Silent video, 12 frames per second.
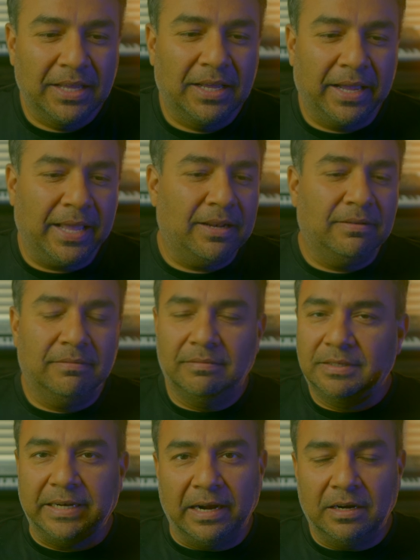Again,
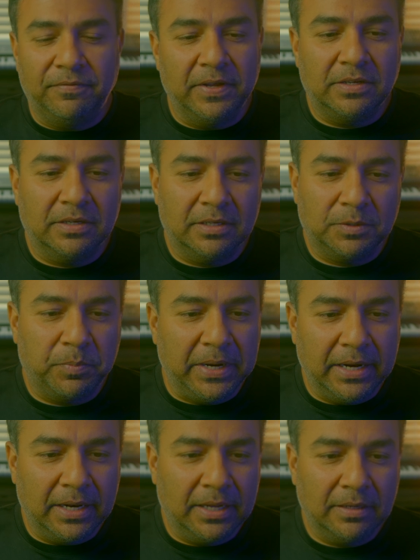standard feature is
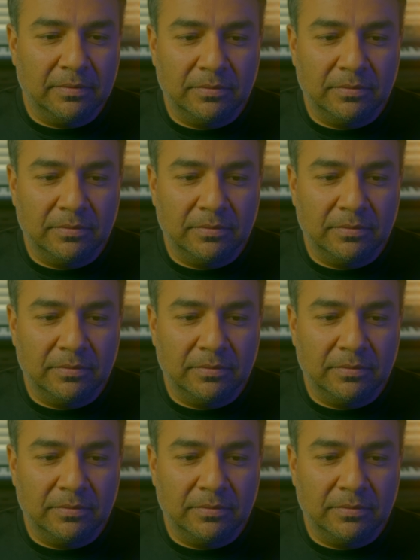pre-delay.